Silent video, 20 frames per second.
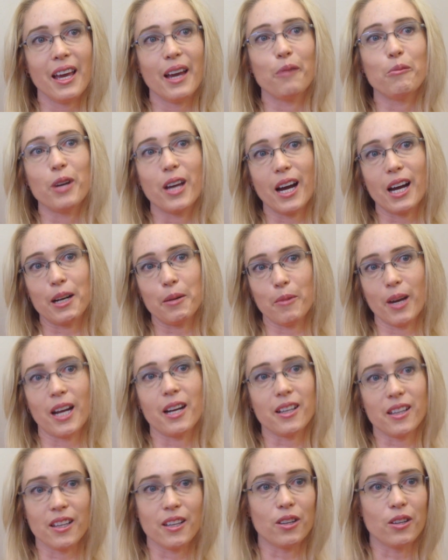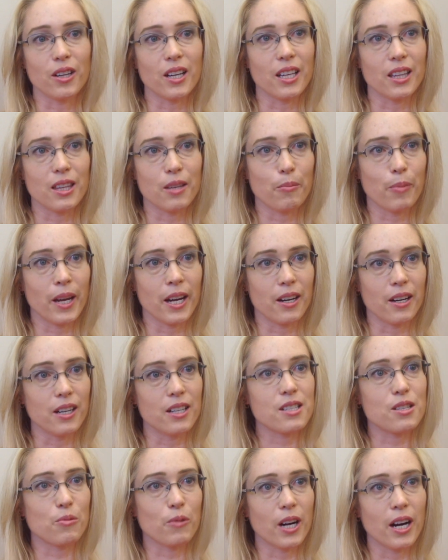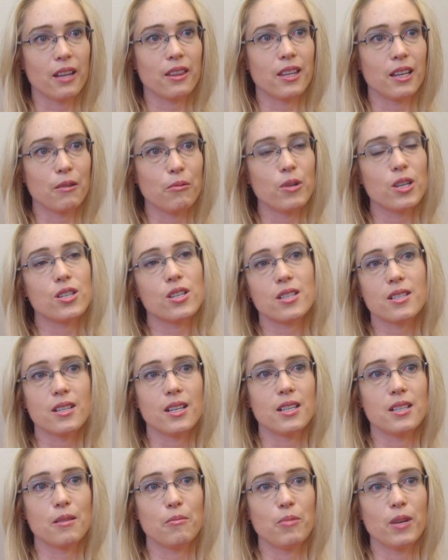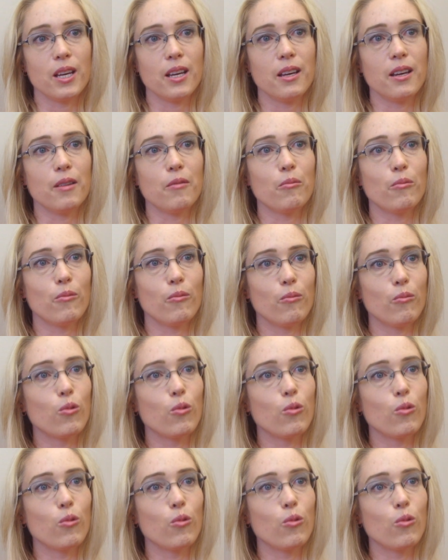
and we automatically look at the parents, where I think we just need to be